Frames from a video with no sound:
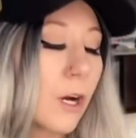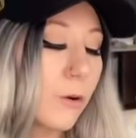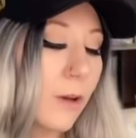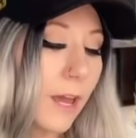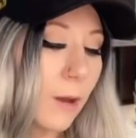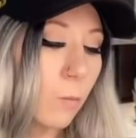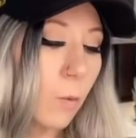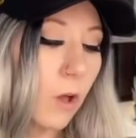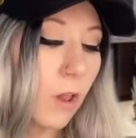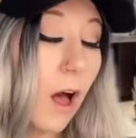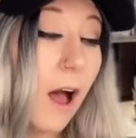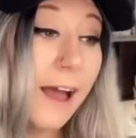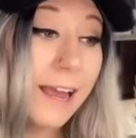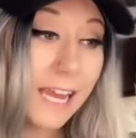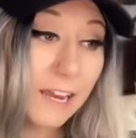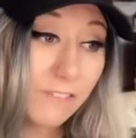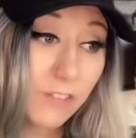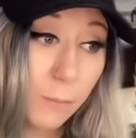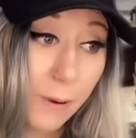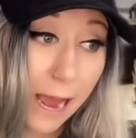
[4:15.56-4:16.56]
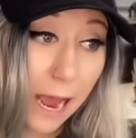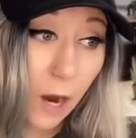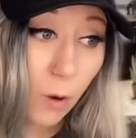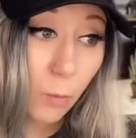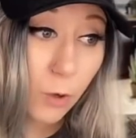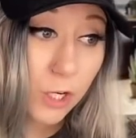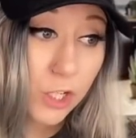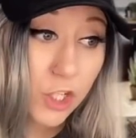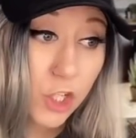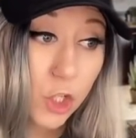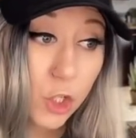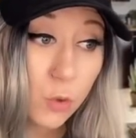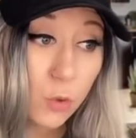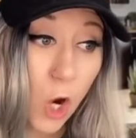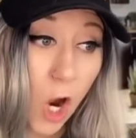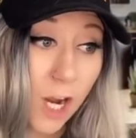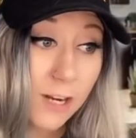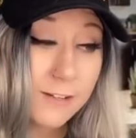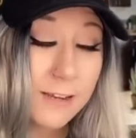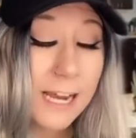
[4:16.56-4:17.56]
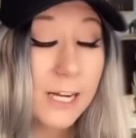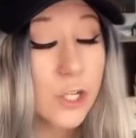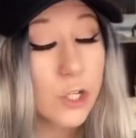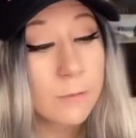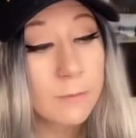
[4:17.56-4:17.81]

okay. Well, I have the power to contact